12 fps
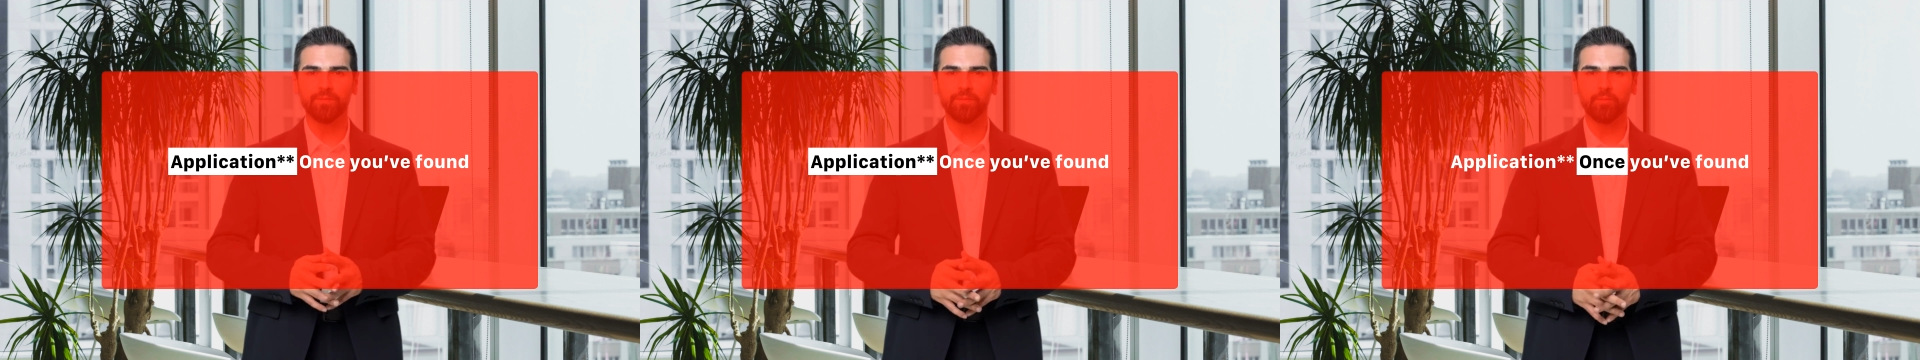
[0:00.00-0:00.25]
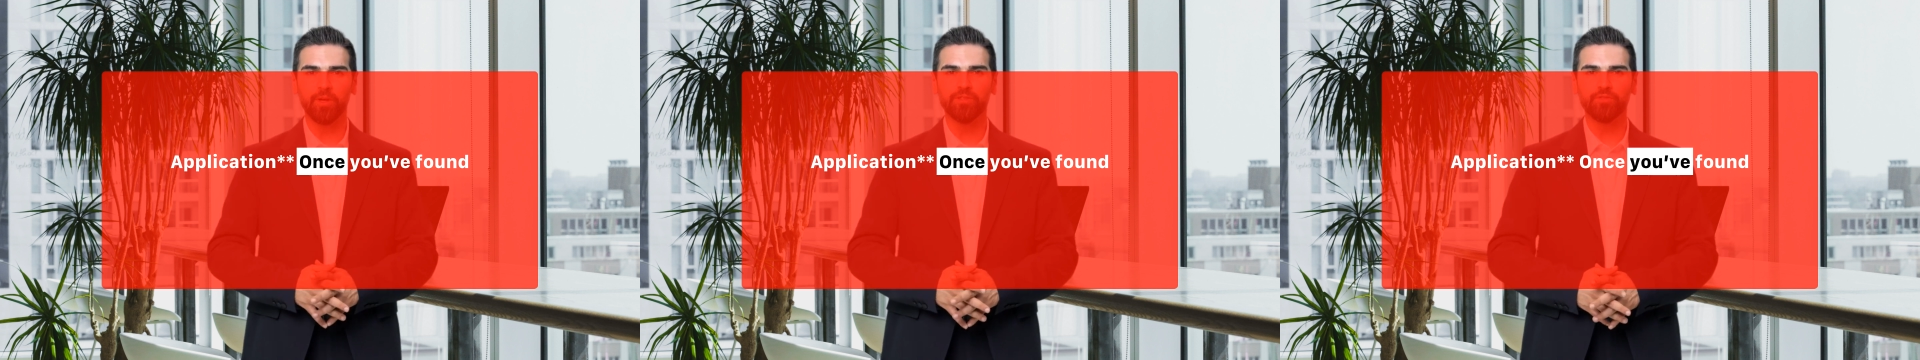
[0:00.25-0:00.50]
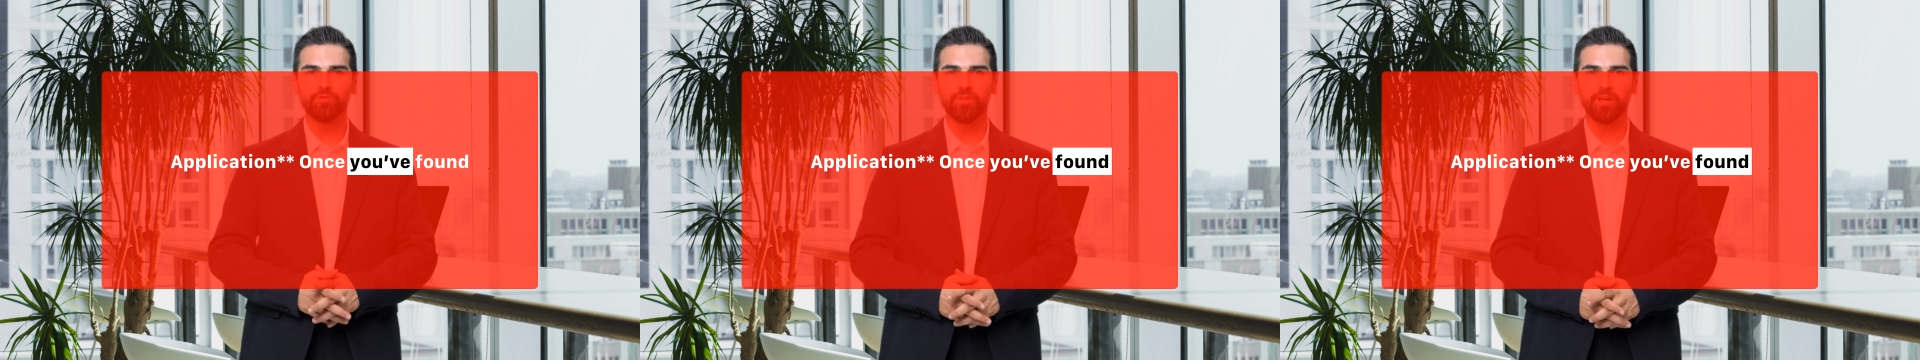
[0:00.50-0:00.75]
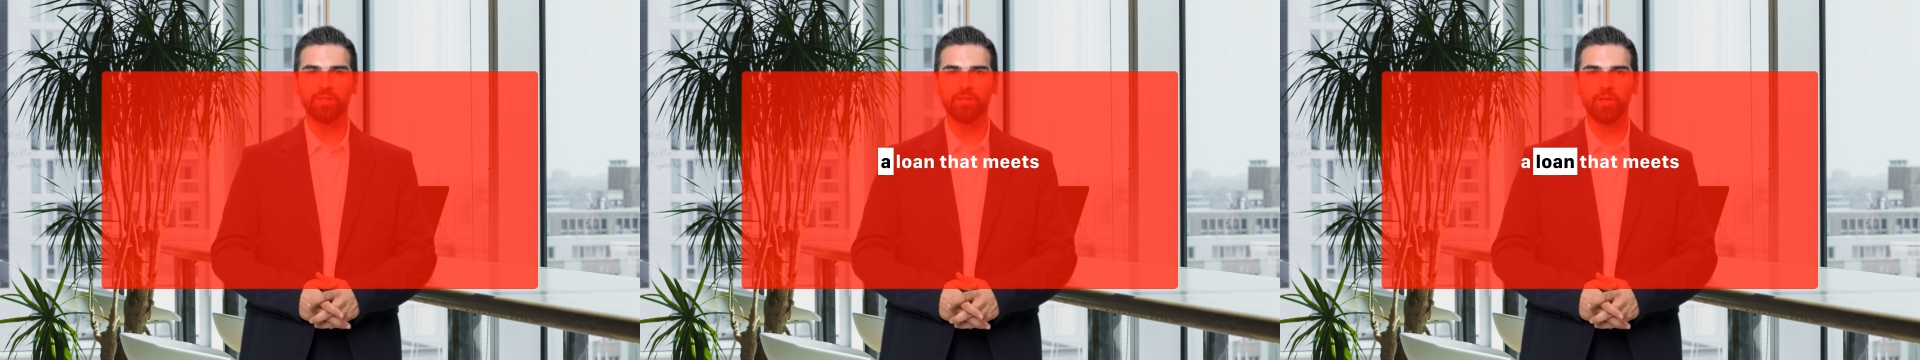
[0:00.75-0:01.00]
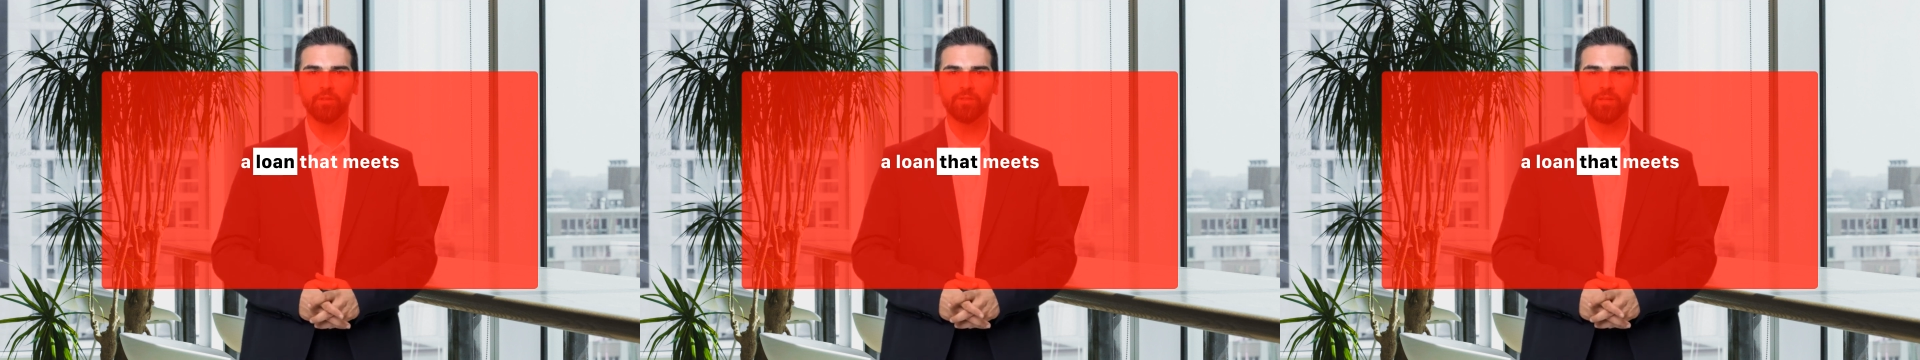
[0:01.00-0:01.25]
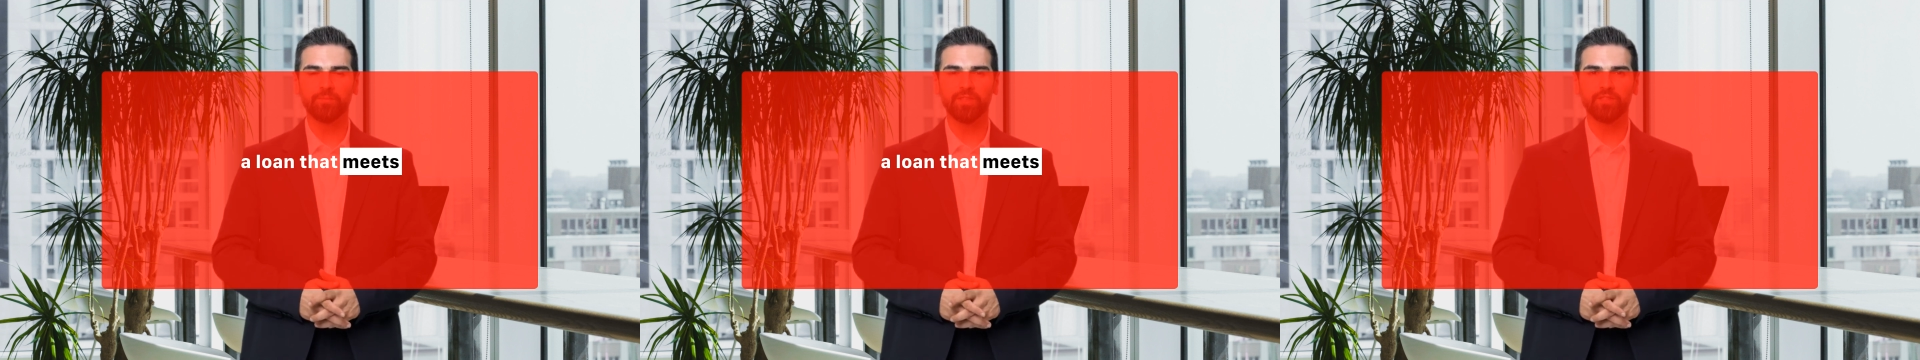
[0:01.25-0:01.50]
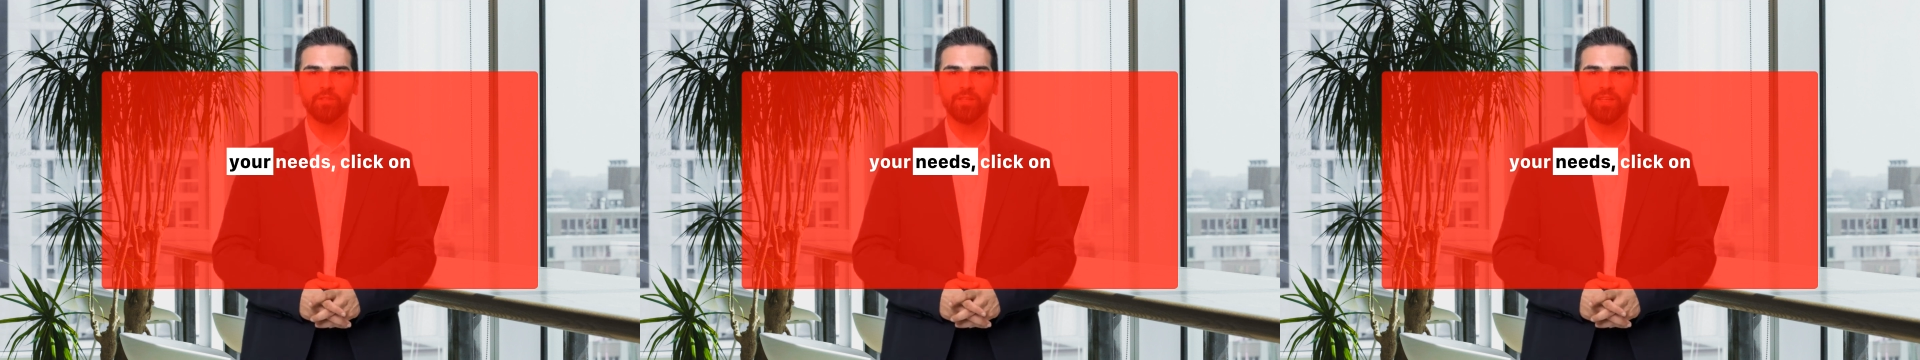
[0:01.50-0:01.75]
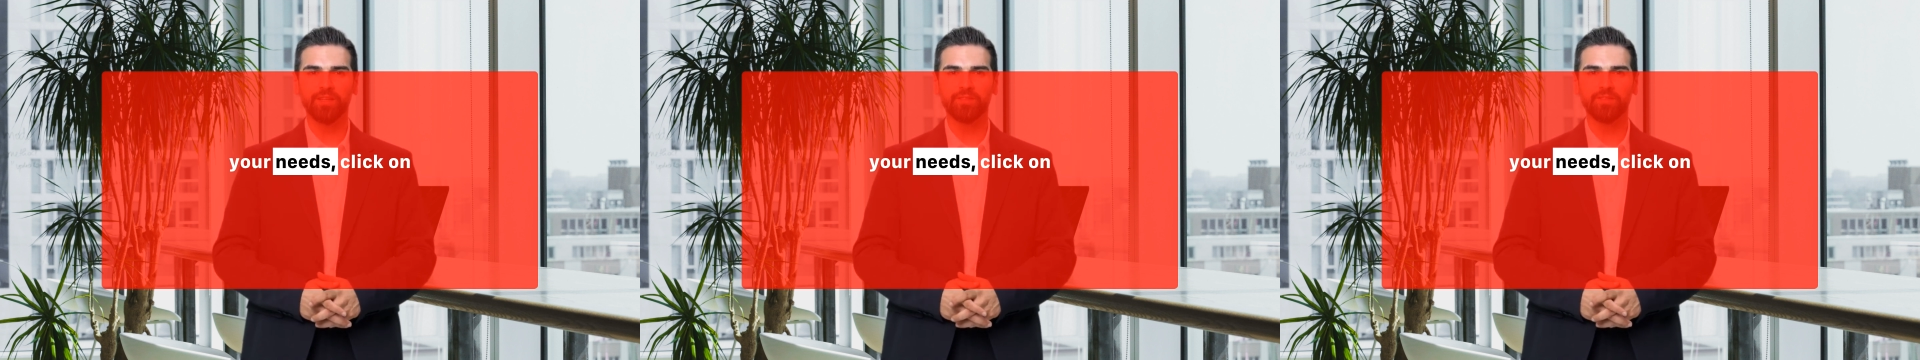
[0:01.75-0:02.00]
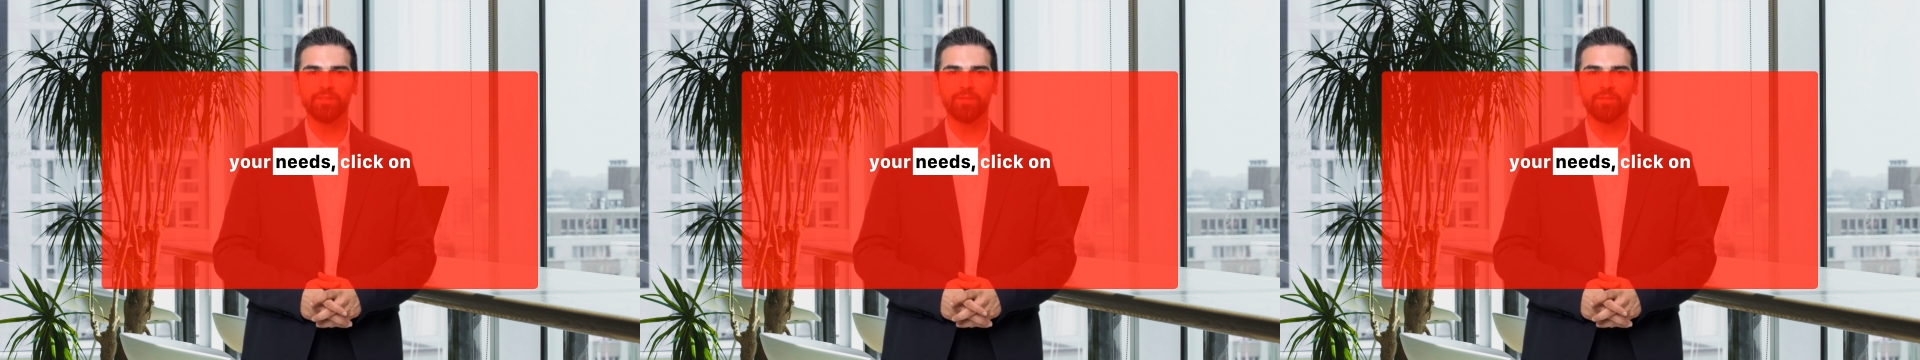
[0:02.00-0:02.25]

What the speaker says: Once you've found a loan that meets your needs,